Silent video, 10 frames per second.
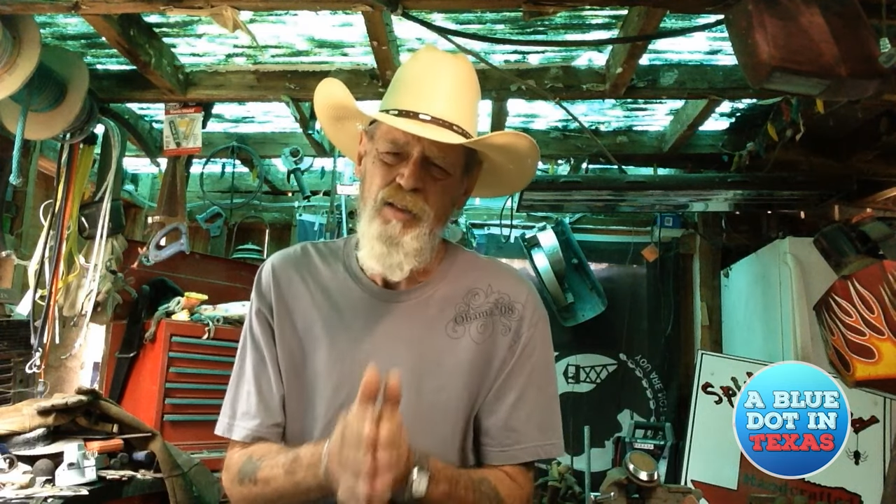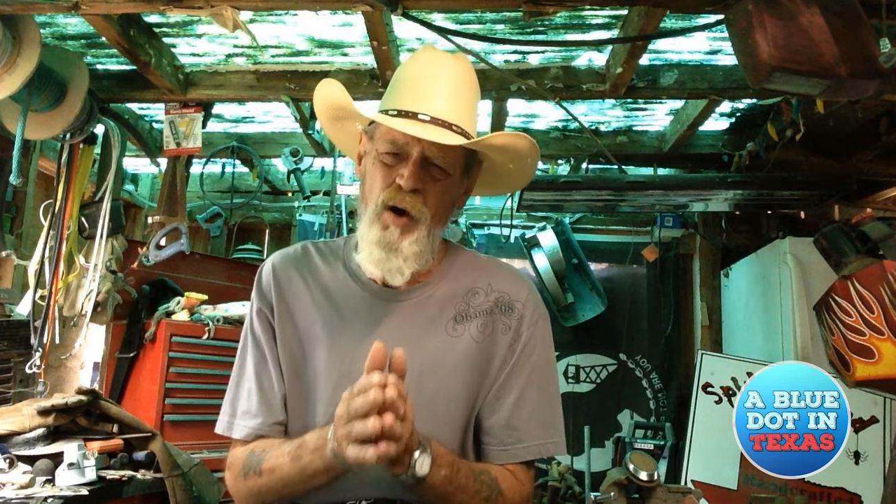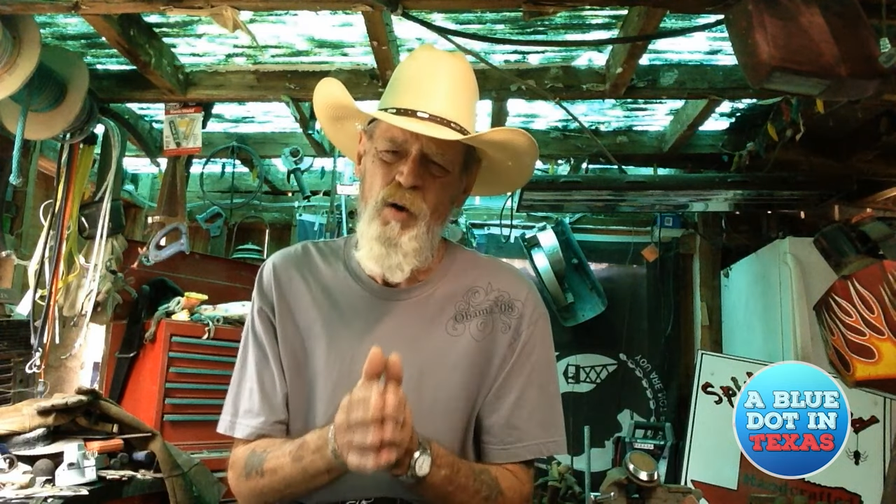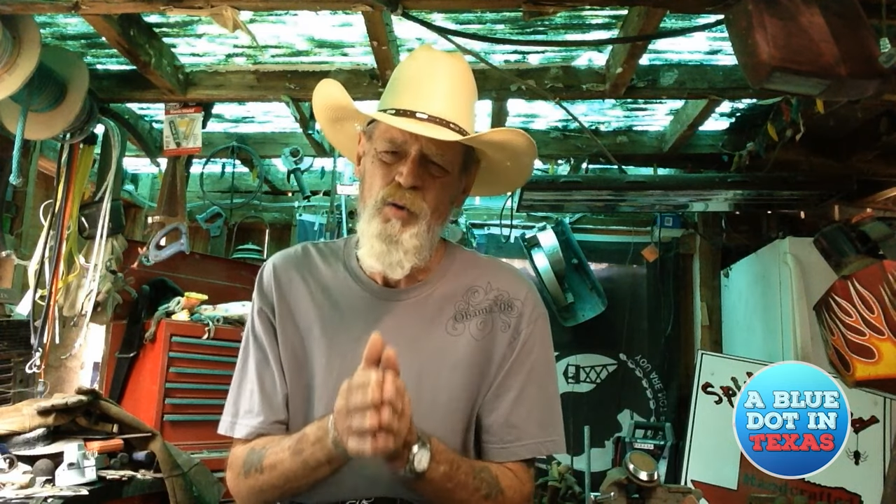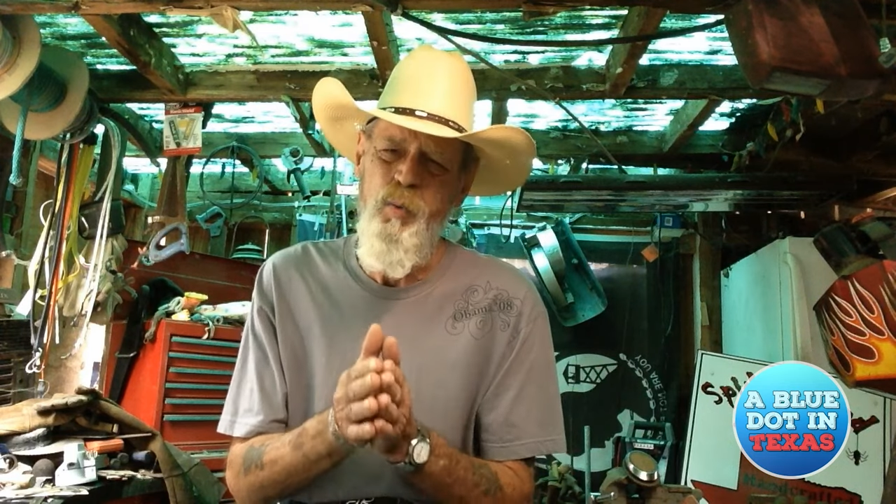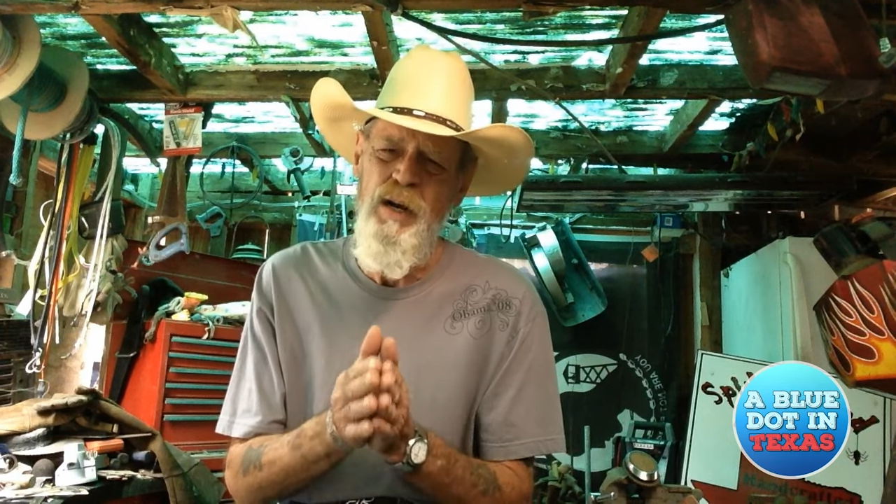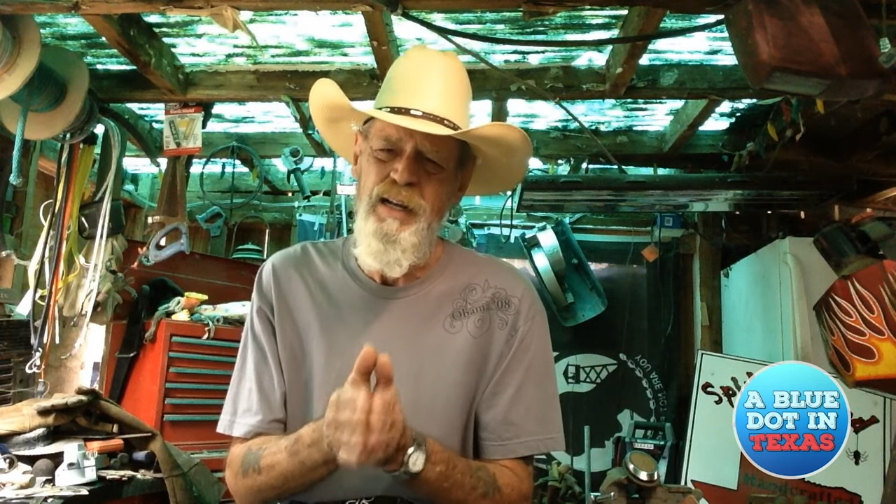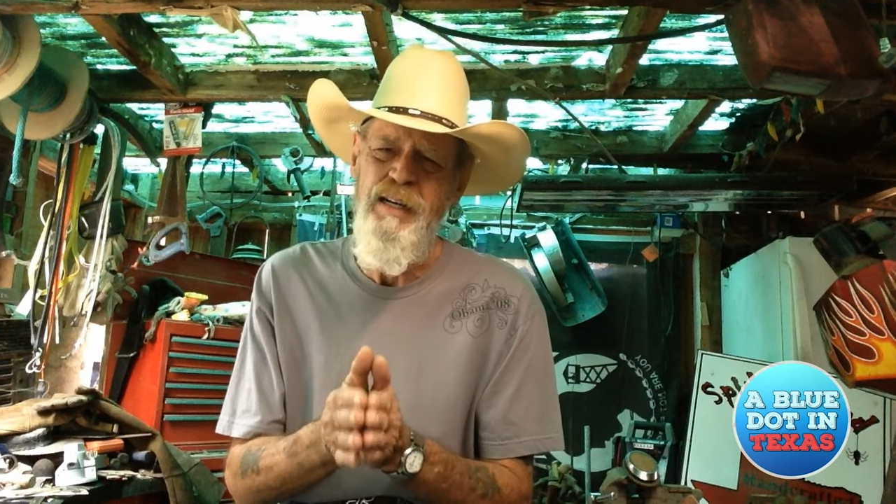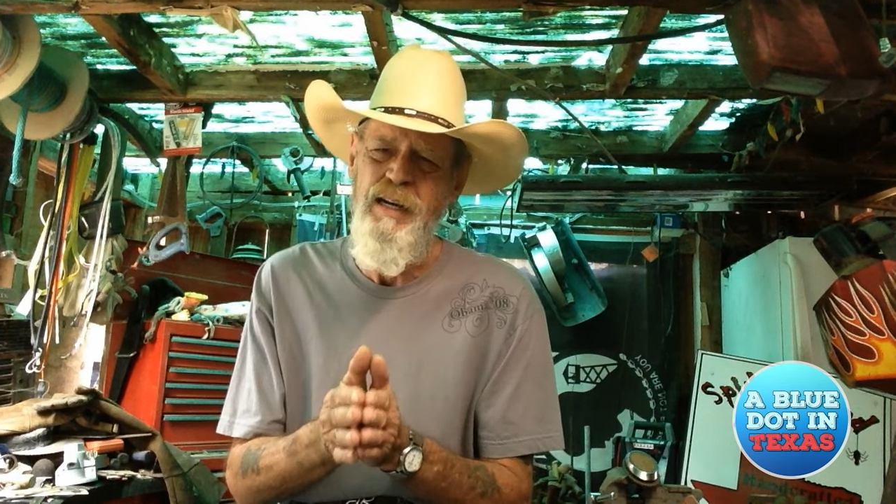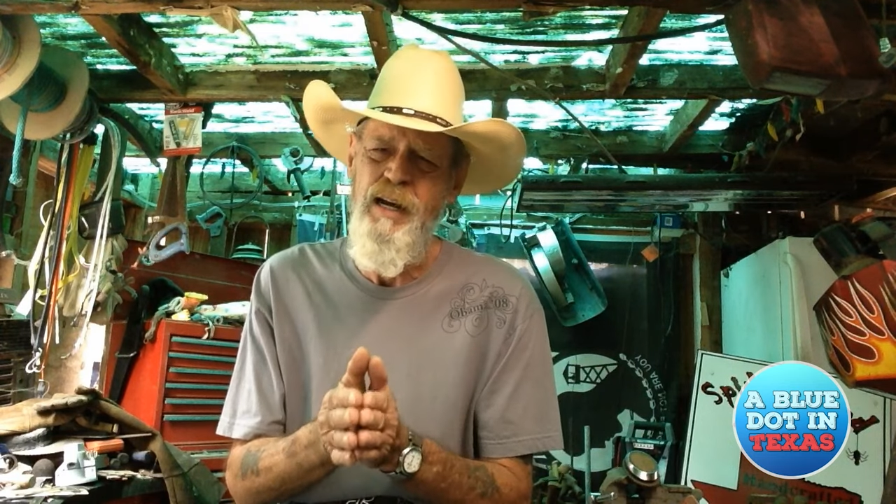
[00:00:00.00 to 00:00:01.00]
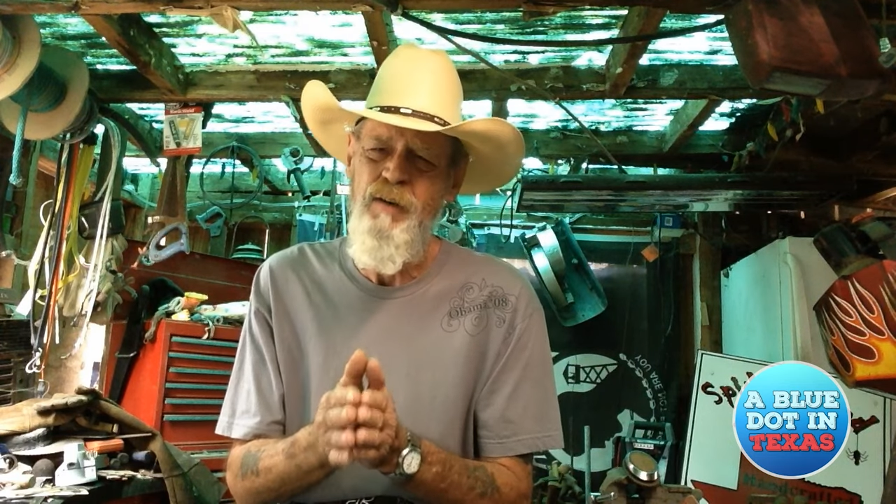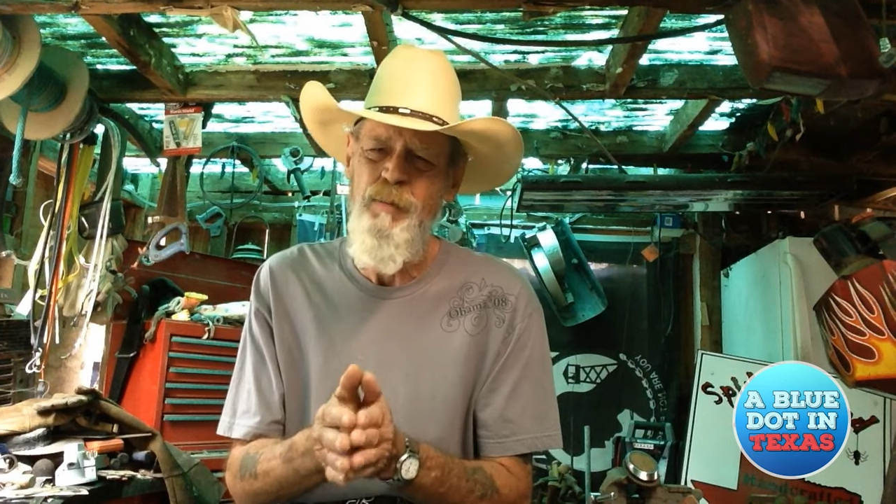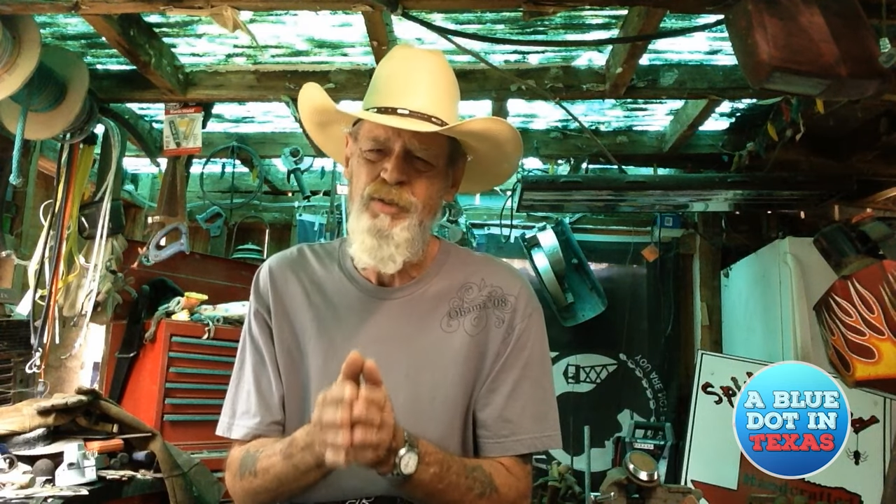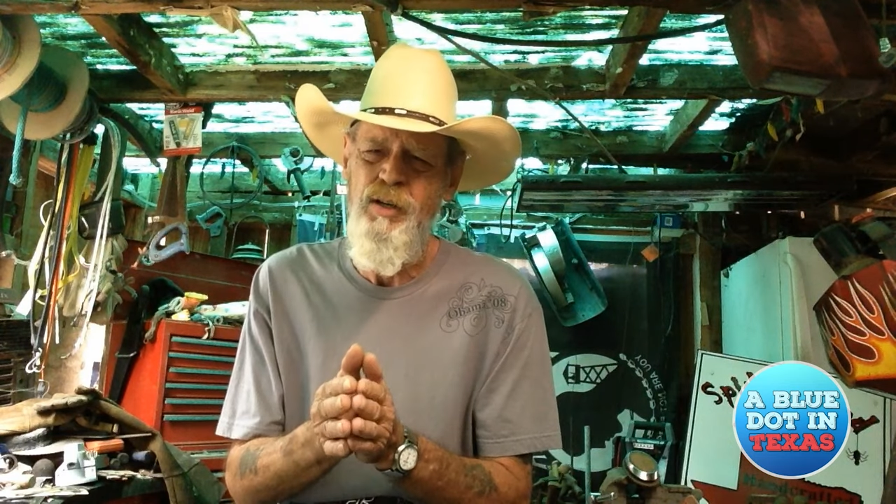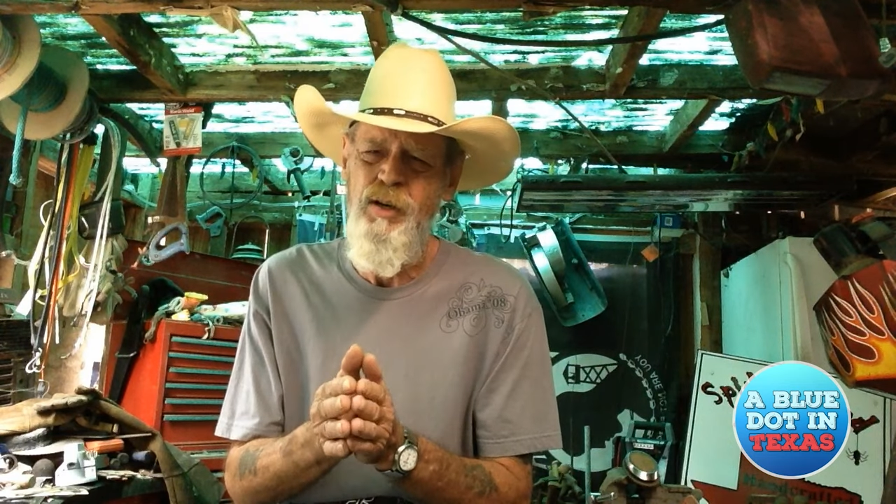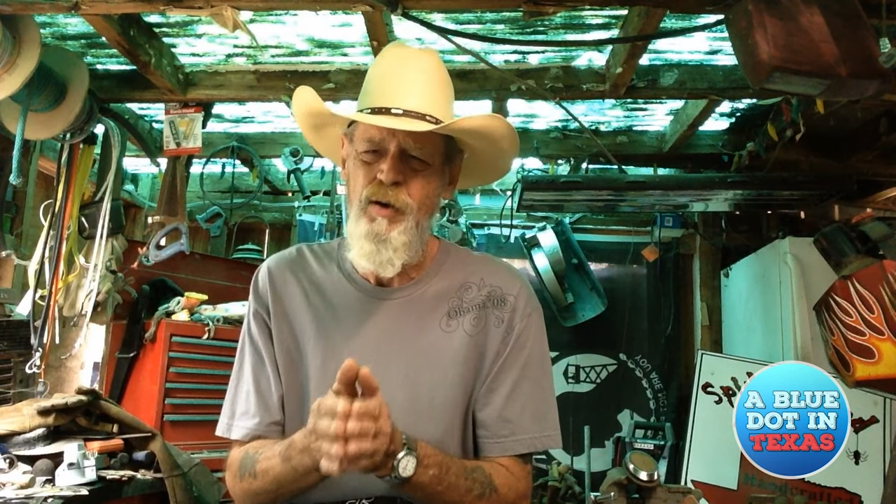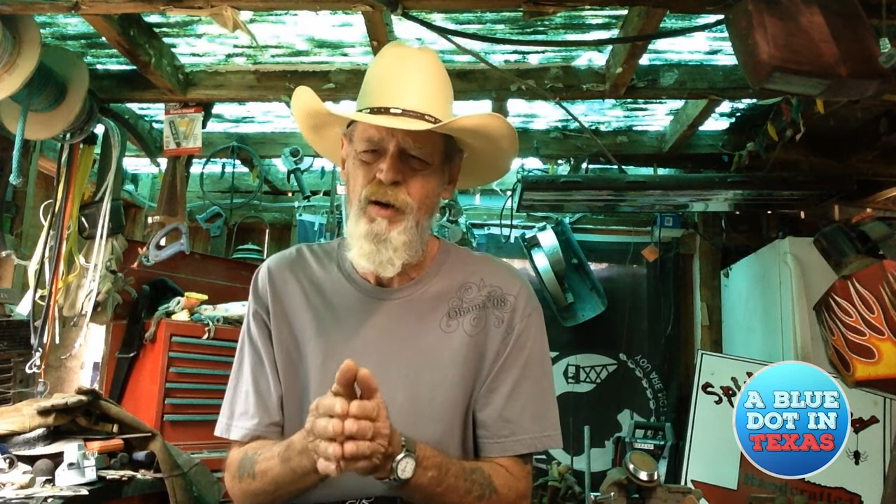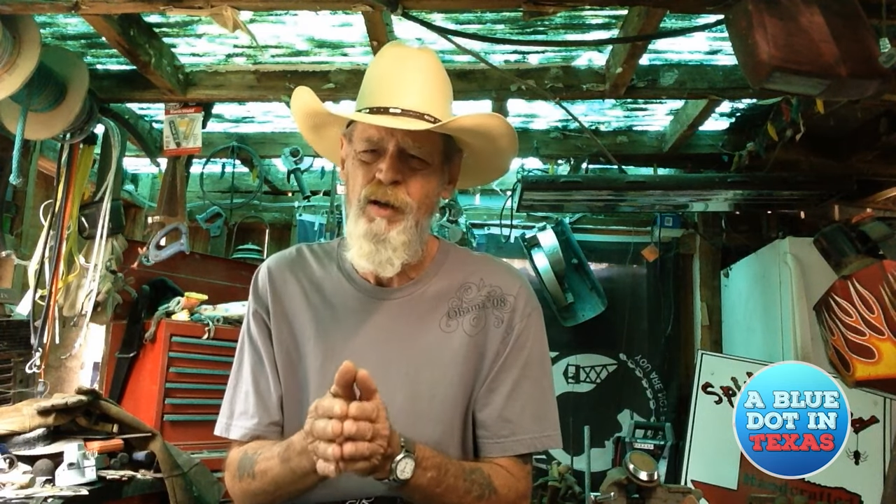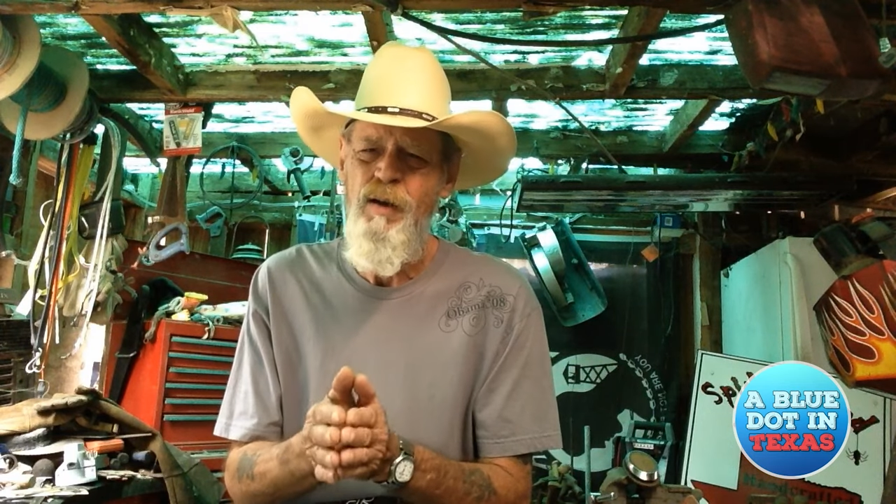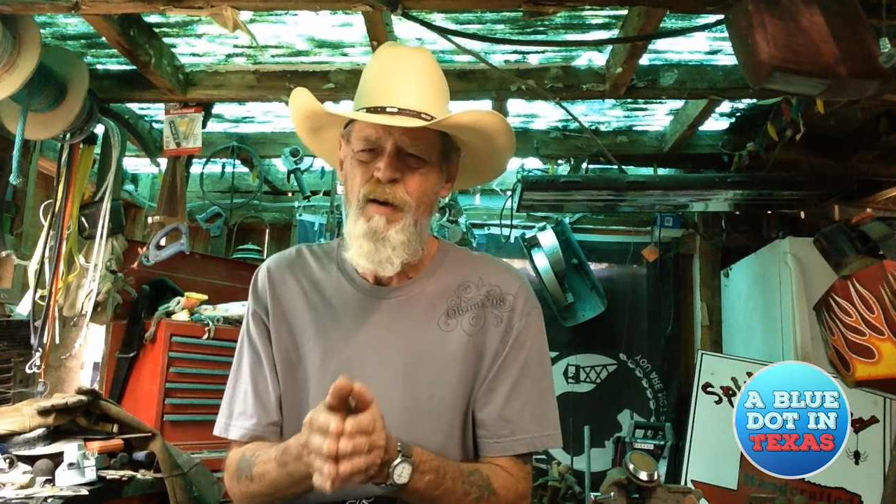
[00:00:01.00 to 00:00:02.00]
those willing to give up
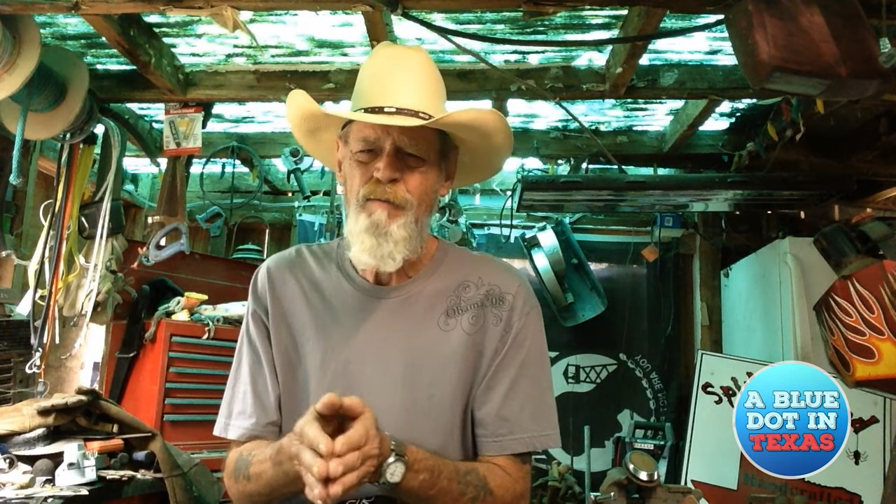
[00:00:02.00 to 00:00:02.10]
security